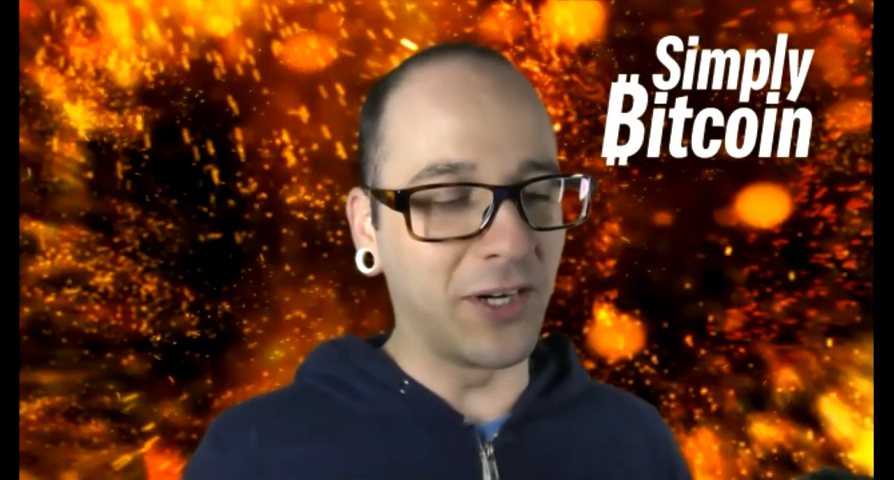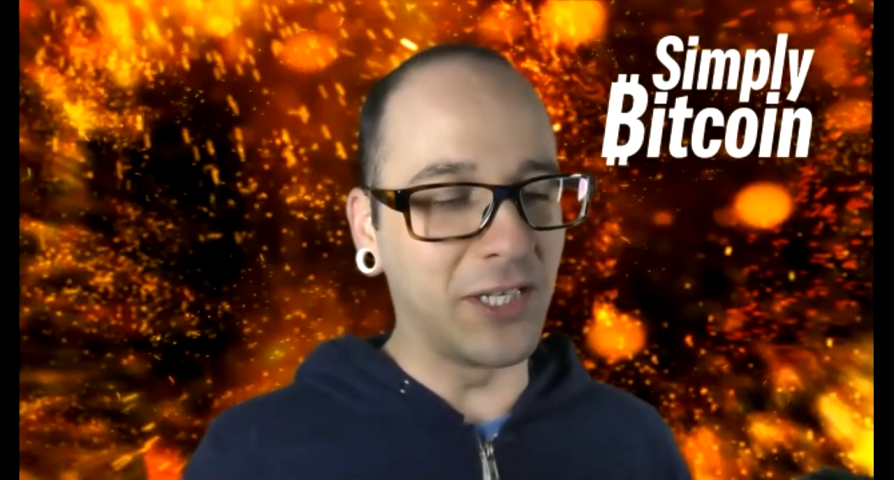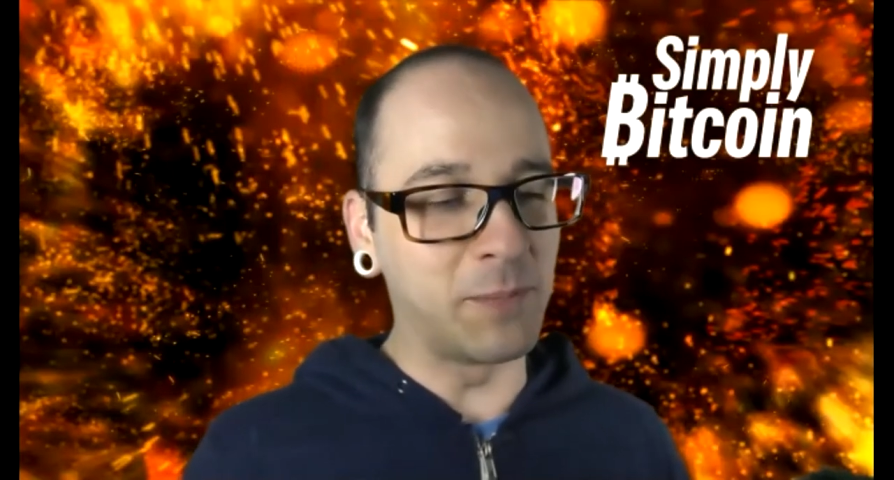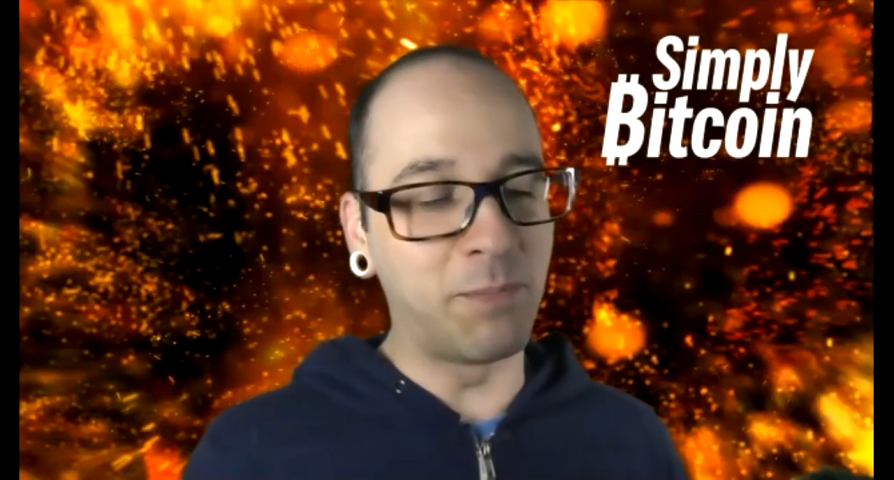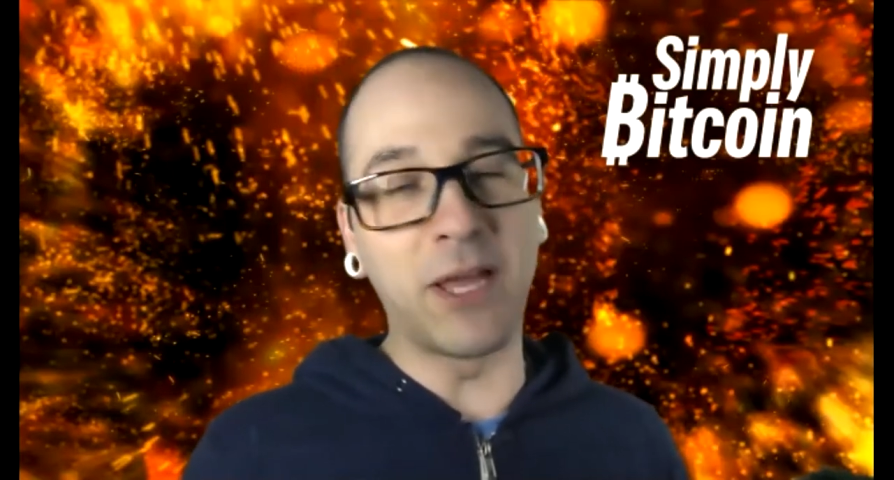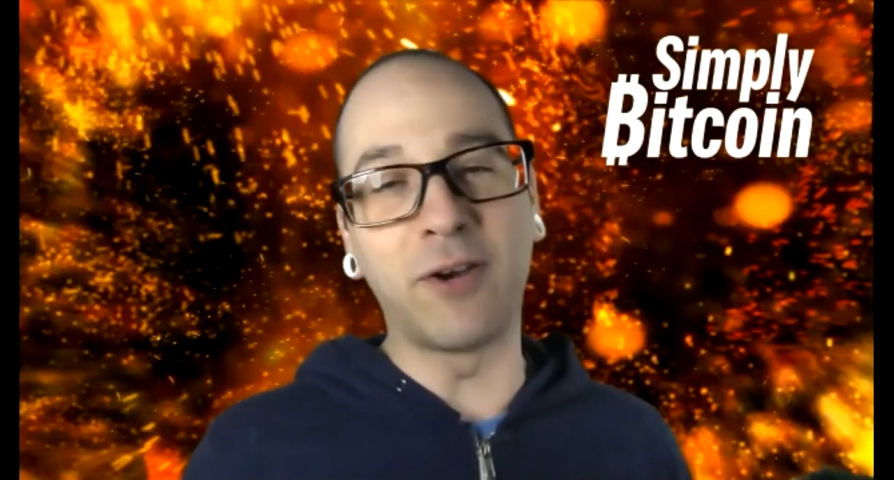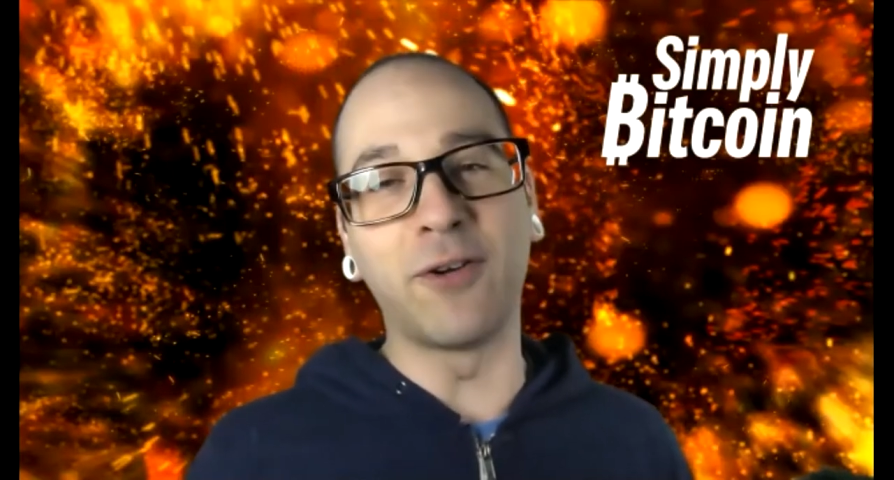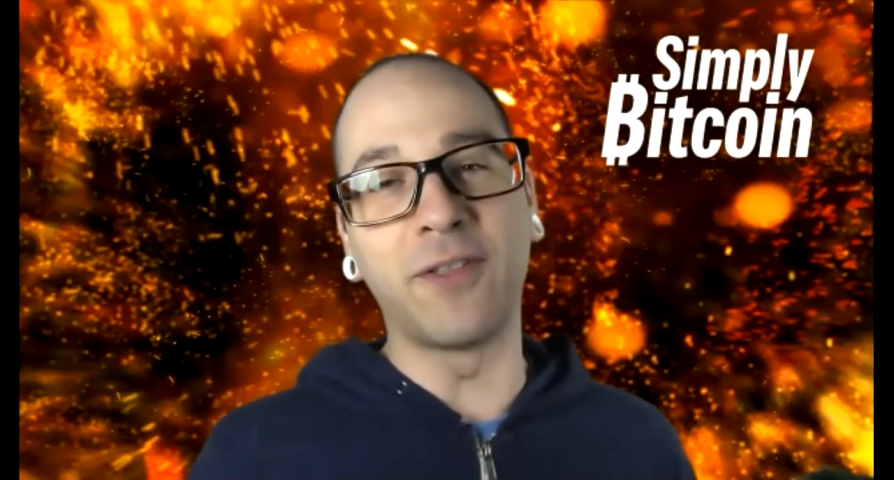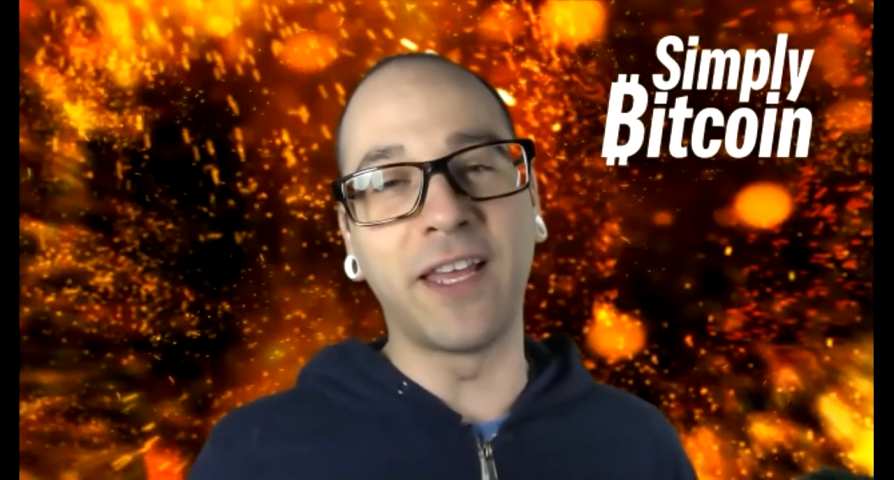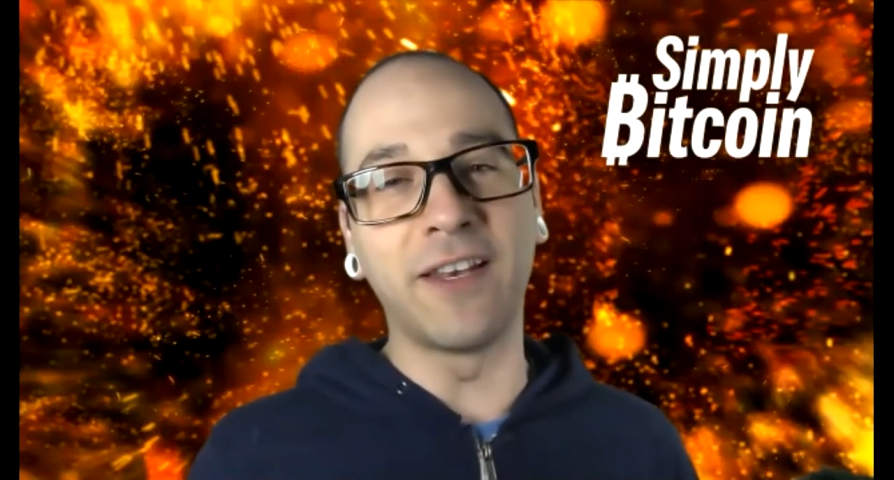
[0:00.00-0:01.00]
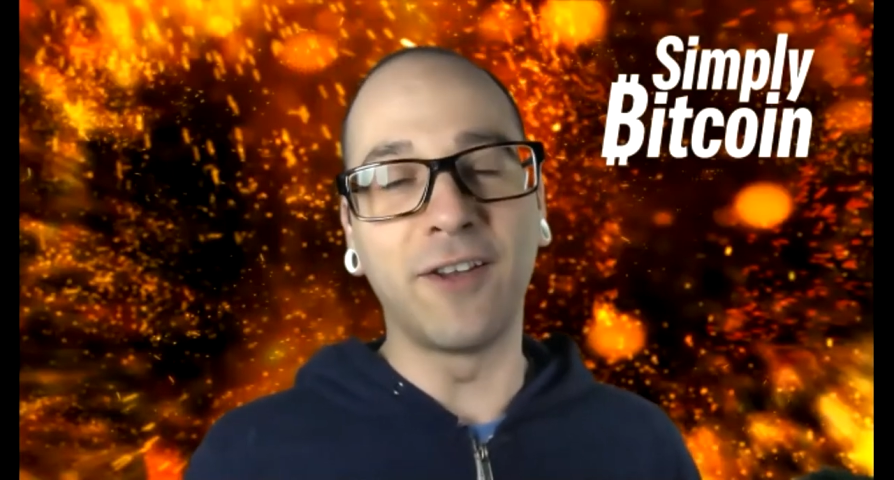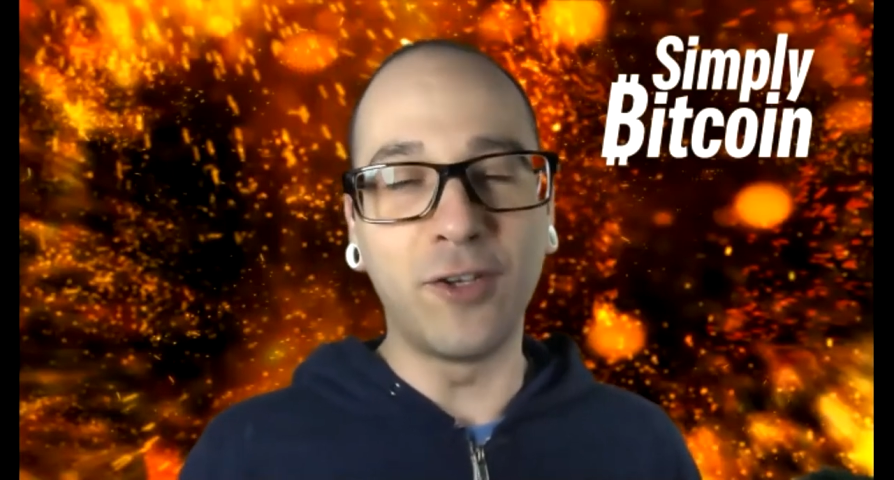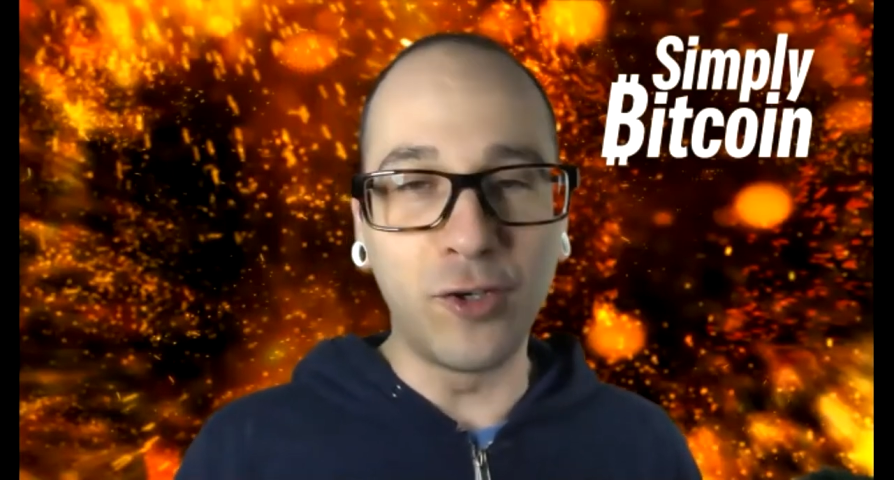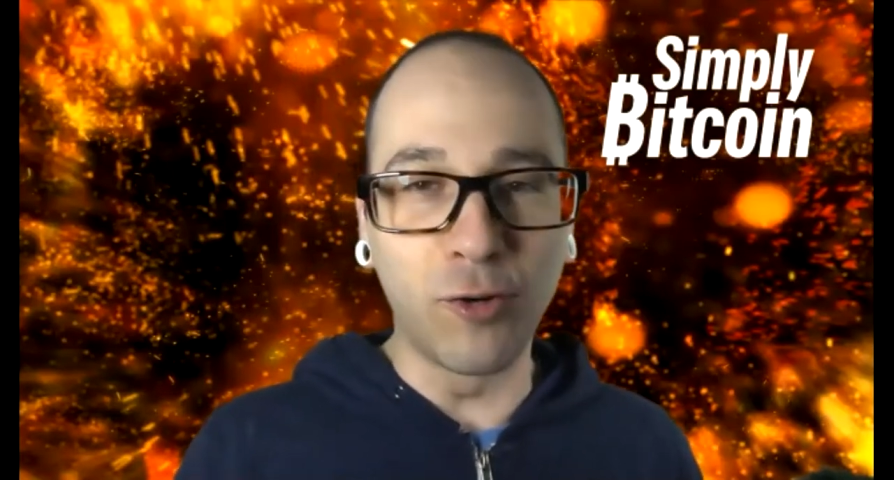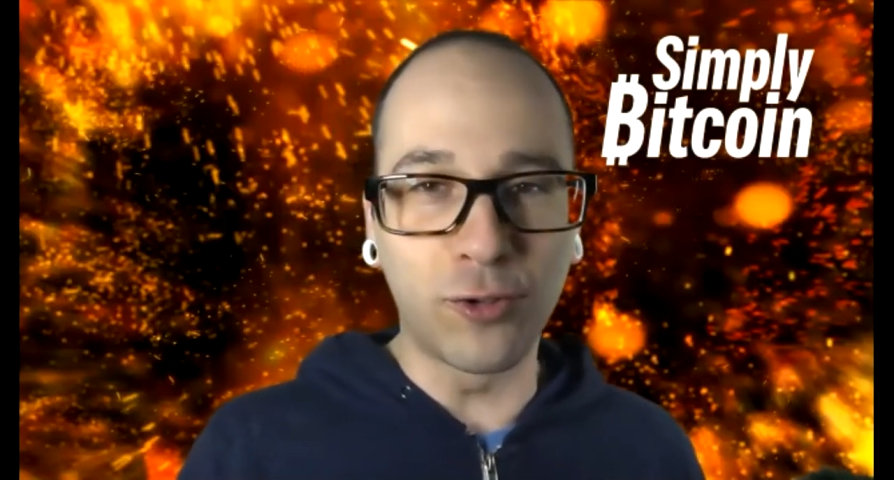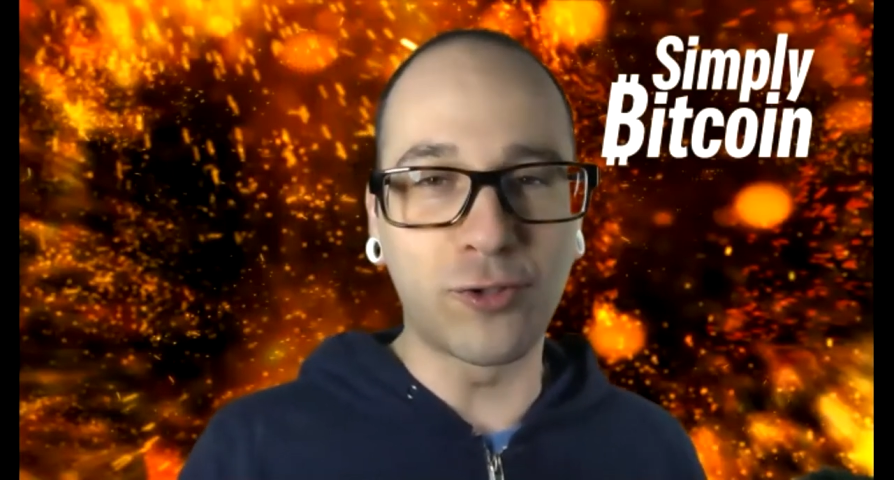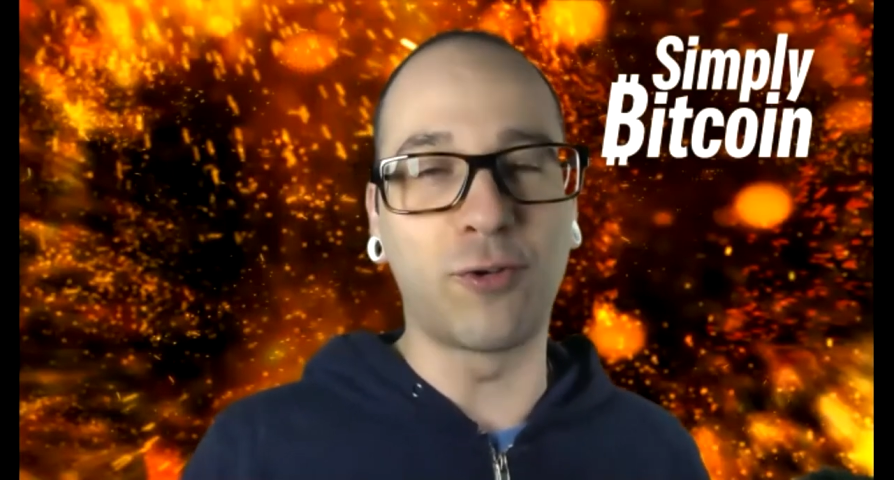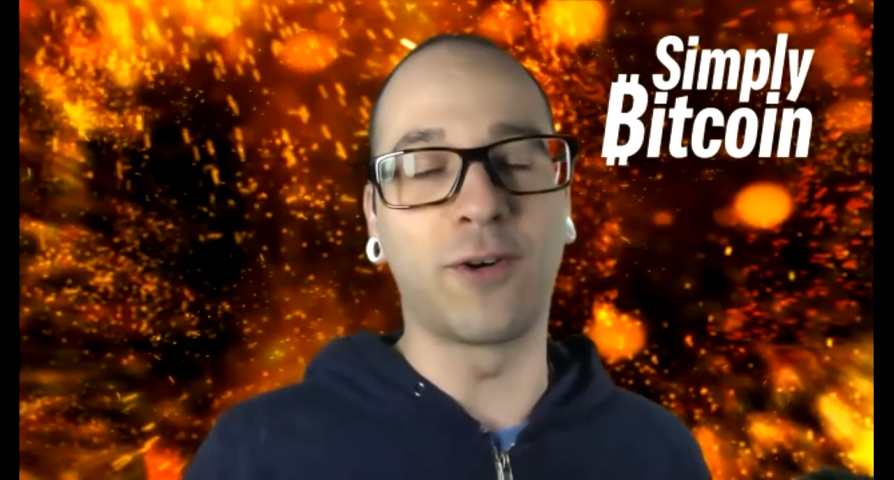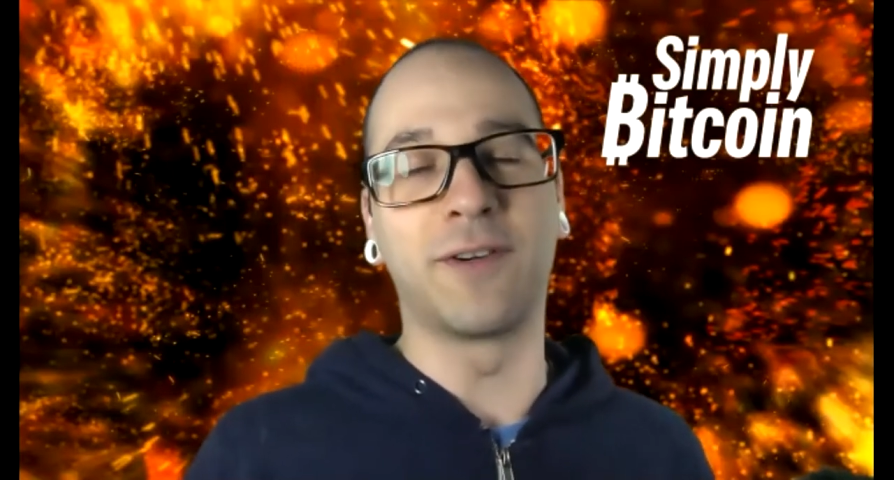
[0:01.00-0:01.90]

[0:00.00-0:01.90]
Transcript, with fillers: is better than your score.